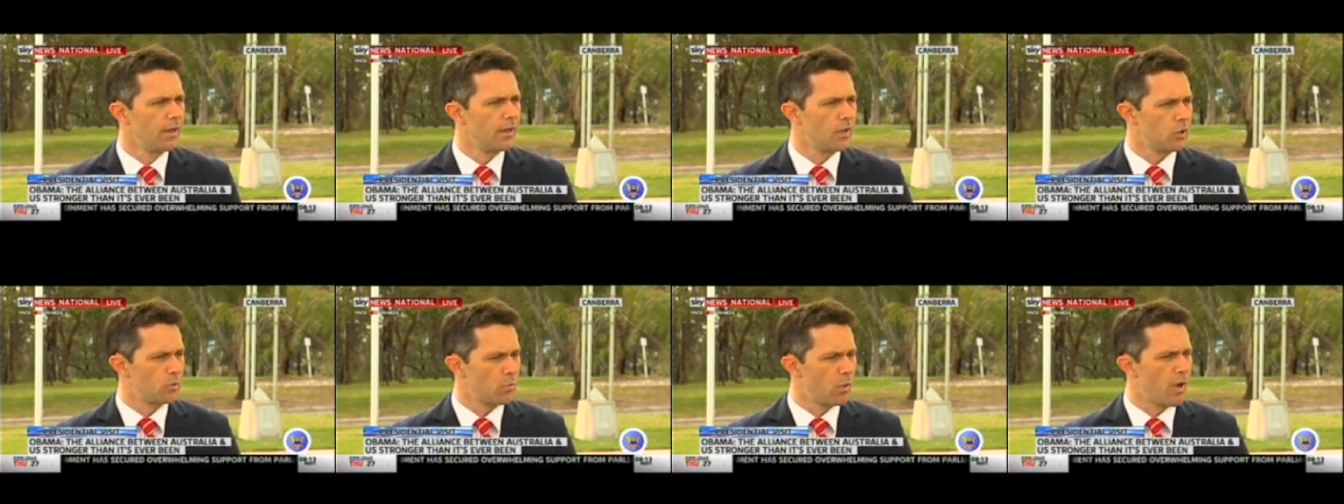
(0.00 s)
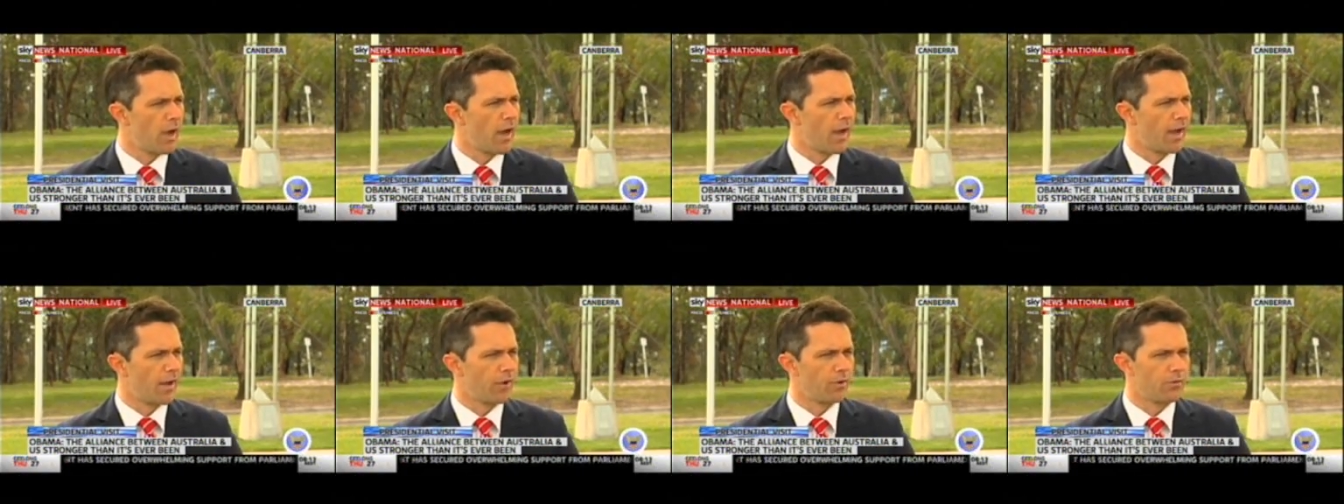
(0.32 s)
as
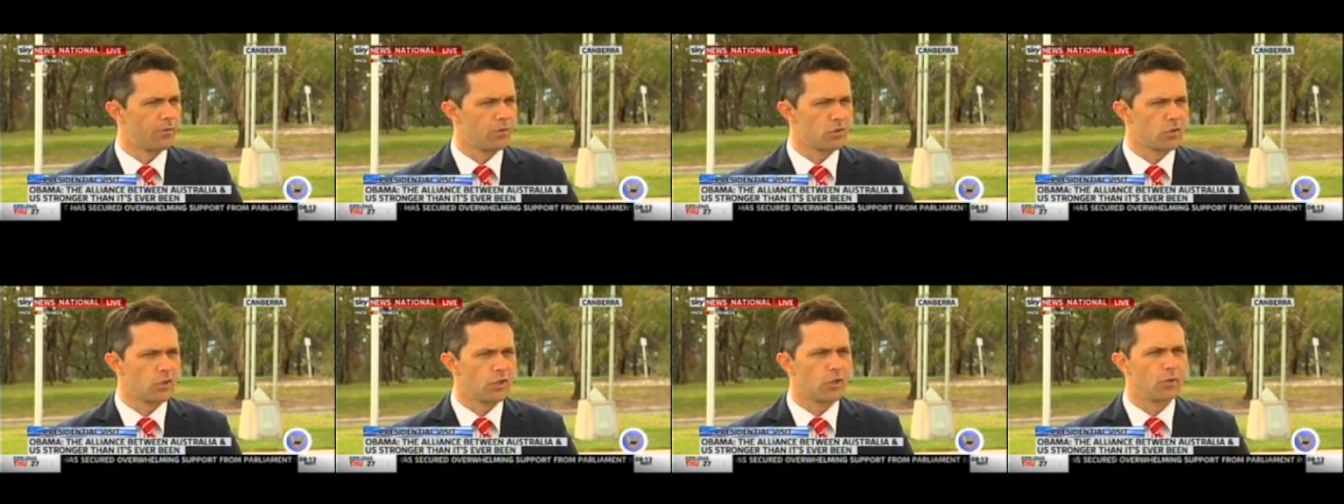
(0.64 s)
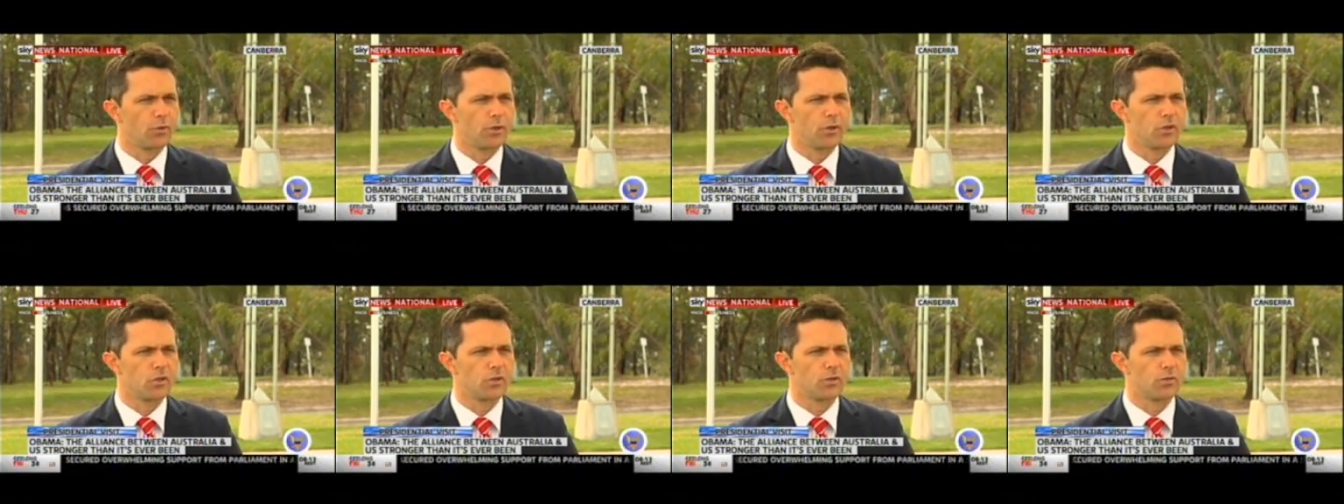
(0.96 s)
part of a
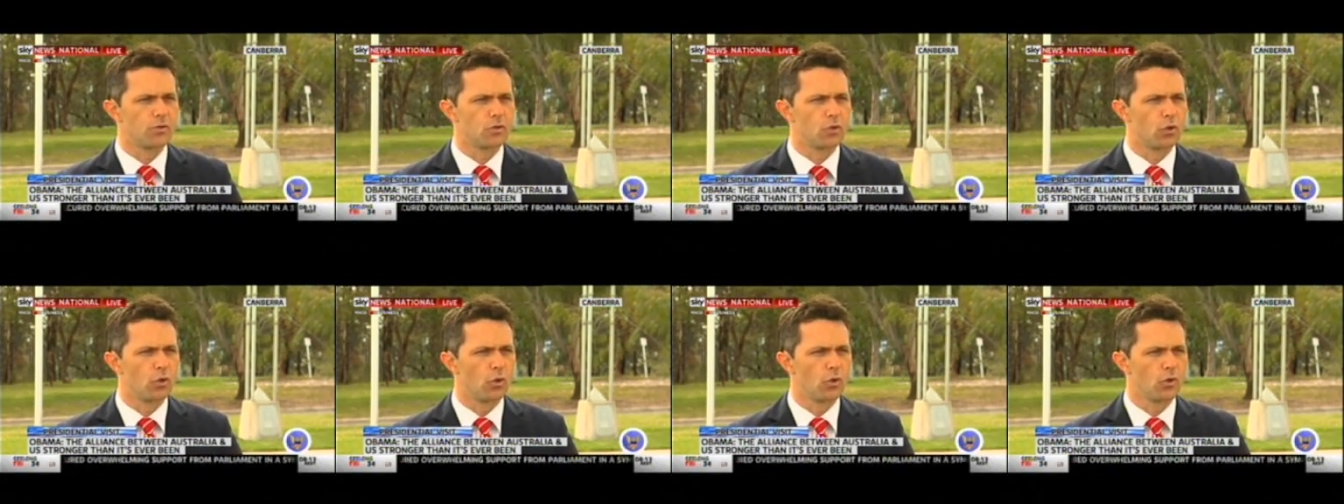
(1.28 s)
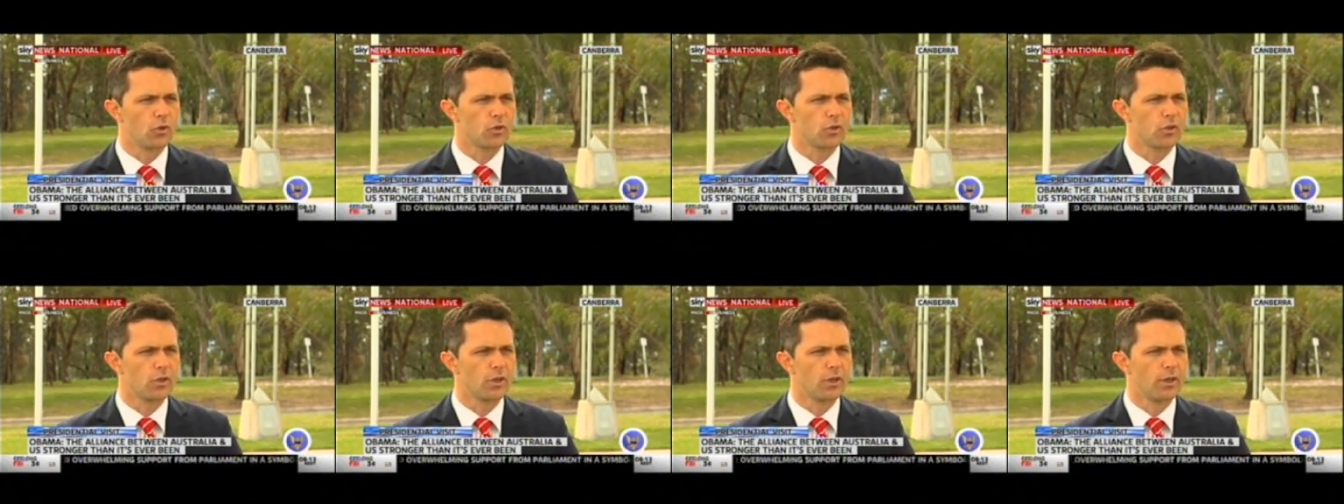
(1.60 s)
series of
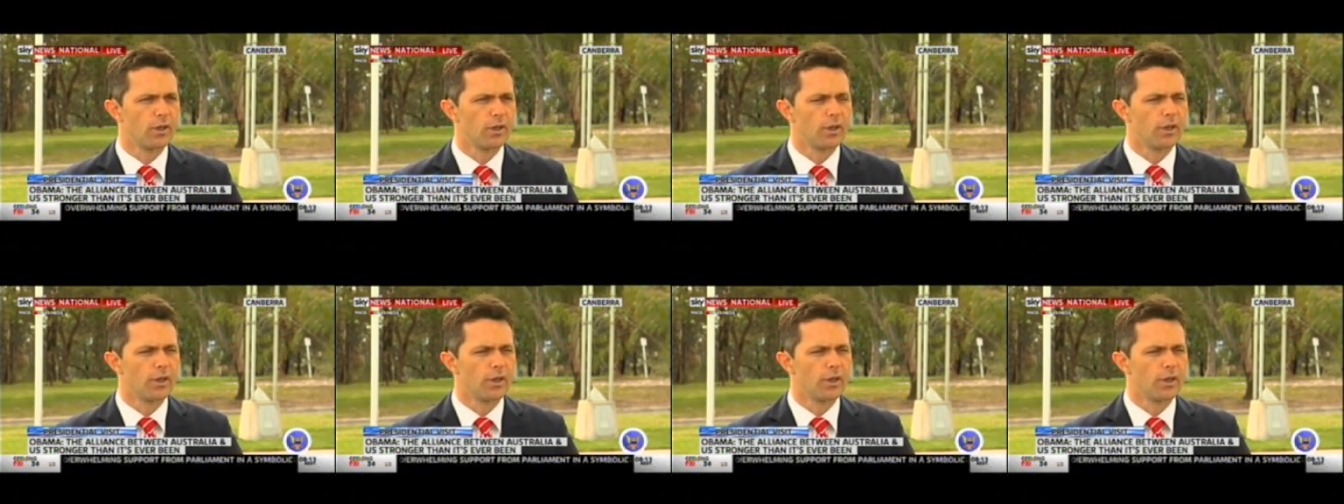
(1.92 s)
talks.